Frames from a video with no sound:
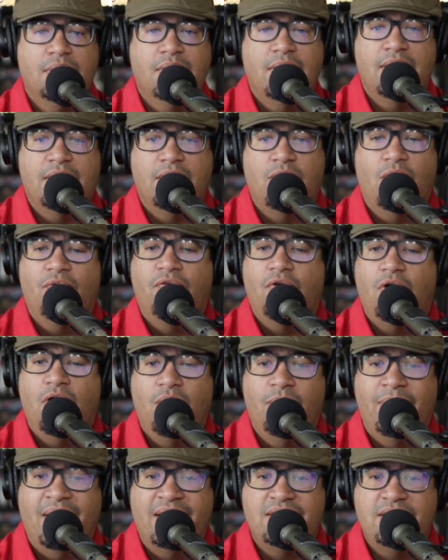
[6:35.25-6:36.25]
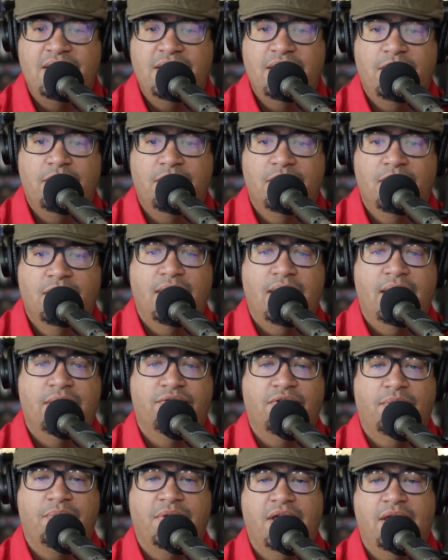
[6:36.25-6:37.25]
And then overall, my team
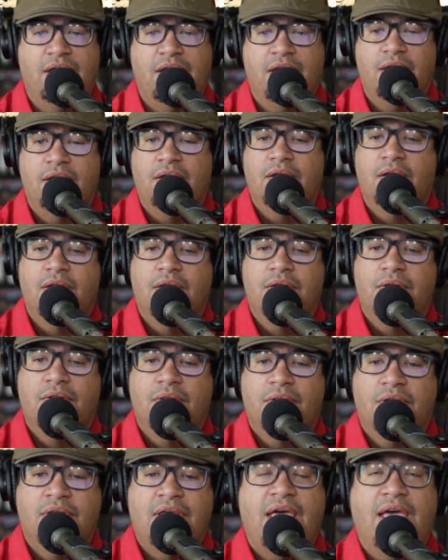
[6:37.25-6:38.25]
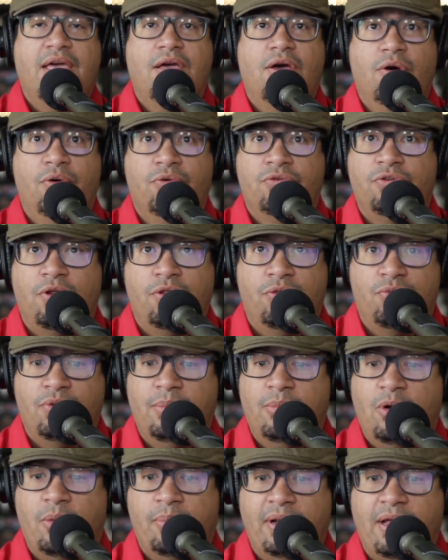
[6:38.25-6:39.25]
ends up getting KOs on 3
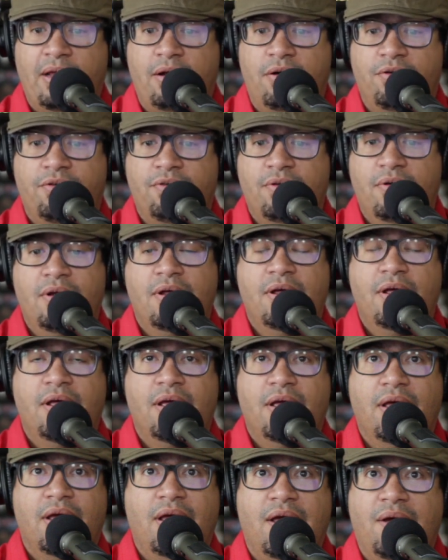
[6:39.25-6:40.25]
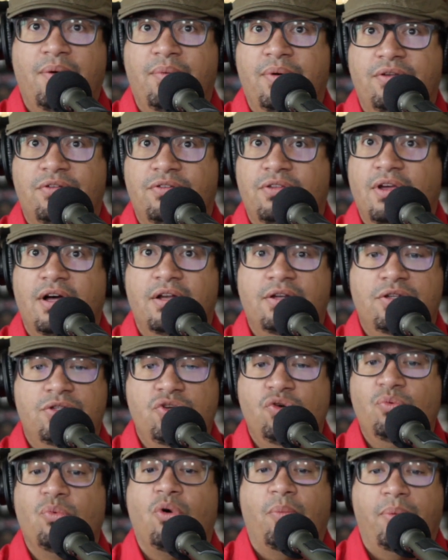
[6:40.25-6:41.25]
more players, and we stunned
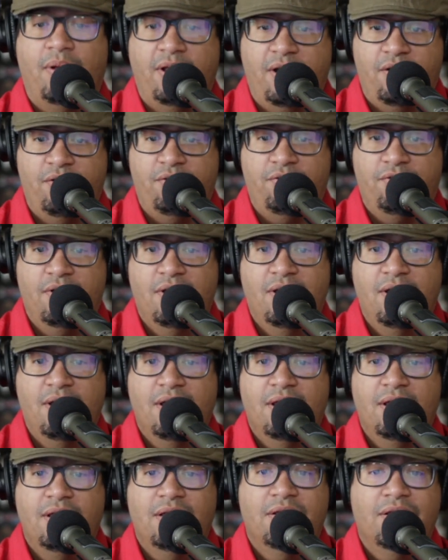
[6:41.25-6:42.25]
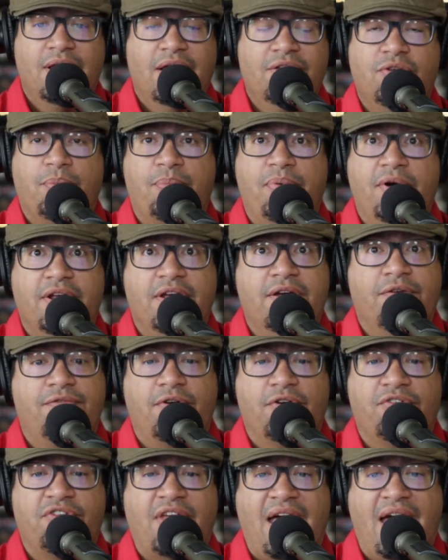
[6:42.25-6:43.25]
2 more players. That's a pretty good
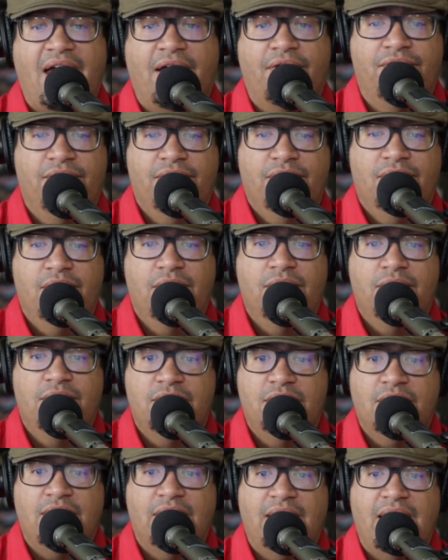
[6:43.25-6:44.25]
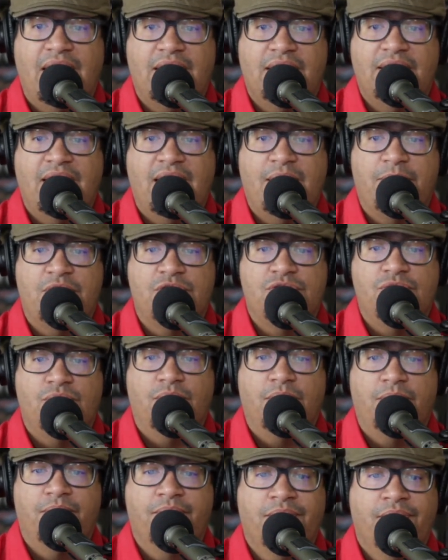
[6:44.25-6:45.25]
first half. It took a lot of damage to
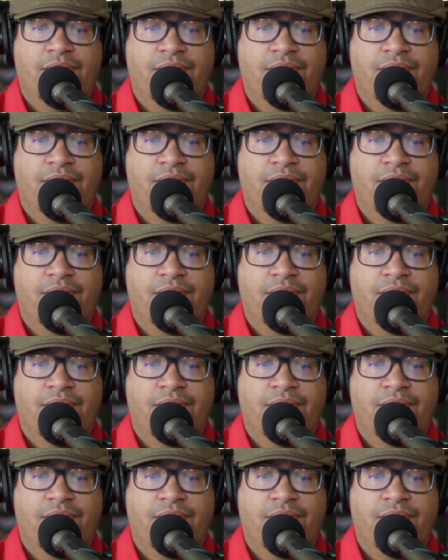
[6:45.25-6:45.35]
him.